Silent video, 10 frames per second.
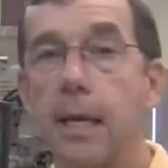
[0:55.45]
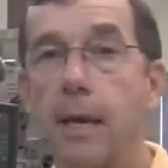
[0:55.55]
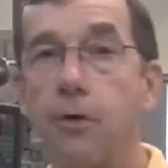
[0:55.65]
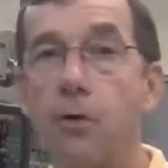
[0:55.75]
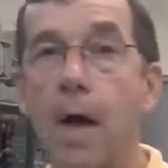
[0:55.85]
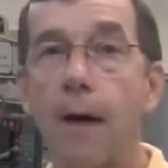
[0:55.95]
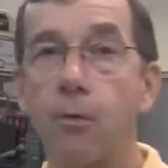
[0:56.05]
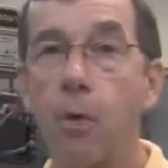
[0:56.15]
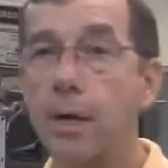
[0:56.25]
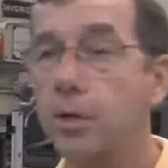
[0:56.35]
If you have
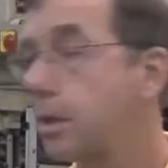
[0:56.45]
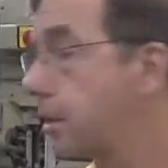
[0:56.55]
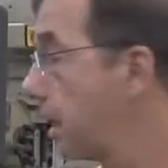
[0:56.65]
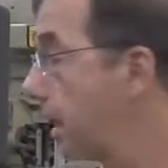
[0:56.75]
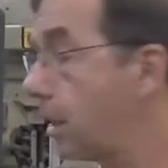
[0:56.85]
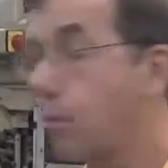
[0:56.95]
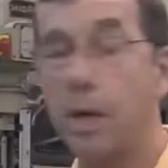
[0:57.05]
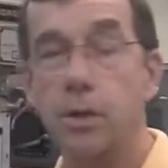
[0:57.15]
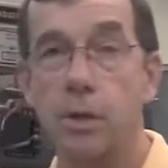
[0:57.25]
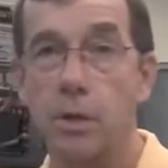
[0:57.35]
questions, any
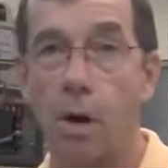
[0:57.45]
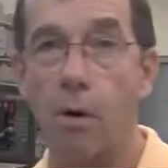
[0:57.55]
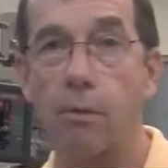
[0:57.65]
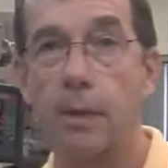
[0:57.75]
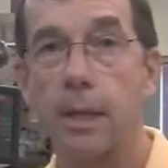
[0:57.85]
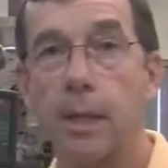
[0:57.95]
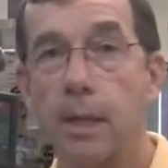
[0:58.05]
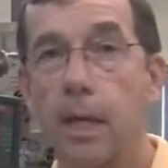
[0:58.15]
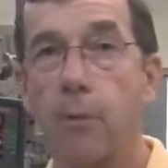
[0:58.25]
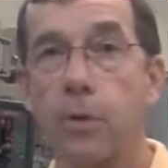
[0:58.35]
questions at all,
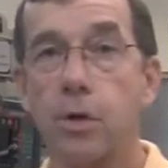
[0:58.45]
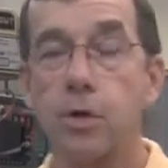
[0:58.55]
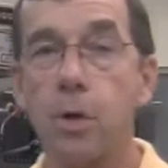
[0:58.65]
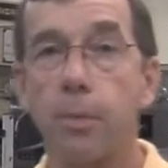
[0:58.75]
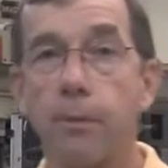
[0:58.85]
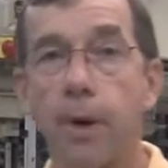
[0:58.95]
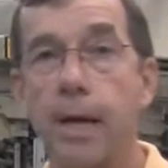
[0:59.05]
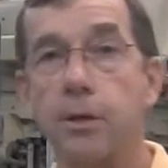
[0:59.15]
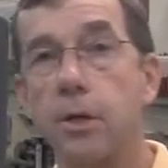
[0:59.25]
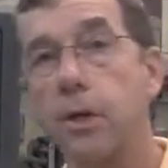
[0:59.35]
get with your
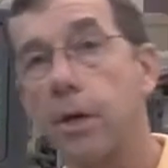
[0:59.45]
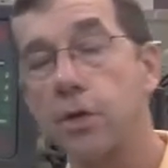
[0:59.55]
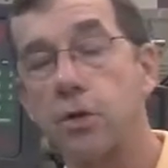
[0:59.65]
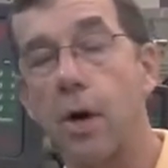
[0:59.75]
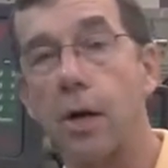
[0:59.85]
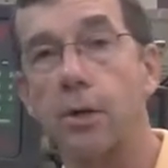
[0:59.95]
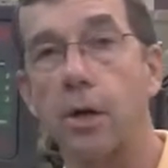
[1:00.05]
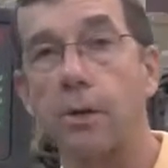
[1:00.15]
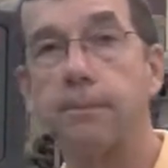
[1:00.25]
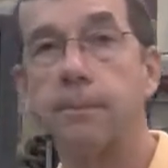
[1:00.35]
supervisor, your
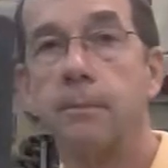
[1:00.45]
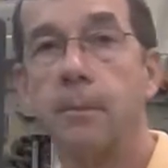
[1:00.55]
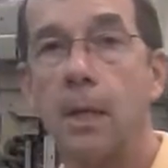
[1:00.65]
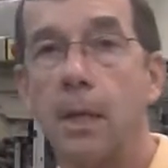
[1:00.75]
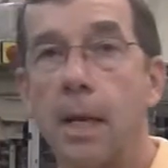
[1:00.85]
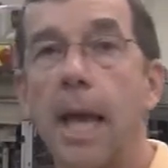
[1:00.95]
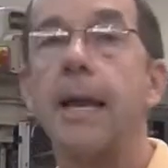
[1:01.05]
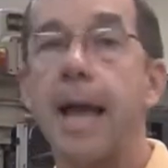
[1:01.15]
instructor, and